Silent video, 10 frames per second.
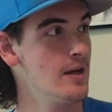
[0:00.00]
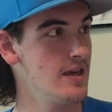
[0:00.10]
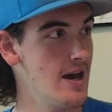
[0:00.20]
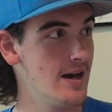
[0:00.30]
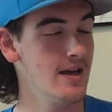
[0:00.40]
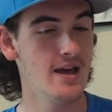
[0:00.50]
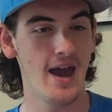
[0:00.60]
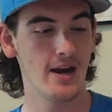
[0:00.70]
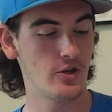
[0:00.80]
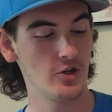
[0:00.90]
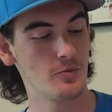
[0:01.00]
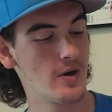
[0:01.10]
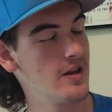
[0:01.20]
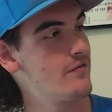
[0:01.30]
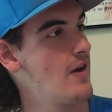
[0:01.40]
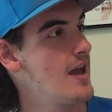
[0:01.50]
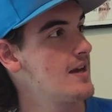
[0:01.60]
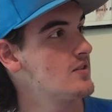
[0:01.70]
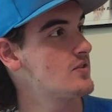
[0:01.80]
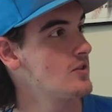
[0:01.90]
Yeah, had a good run at
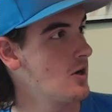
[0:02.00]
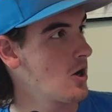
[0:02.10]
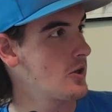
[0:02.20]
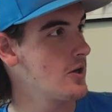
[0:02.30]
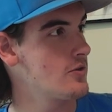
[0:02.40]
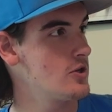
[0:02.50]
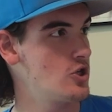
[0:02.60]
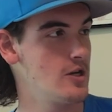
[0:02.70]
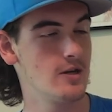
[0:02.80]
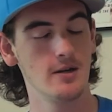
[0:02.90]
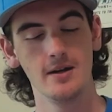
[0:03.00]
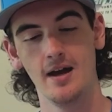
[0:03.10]
Vegas earlier this year.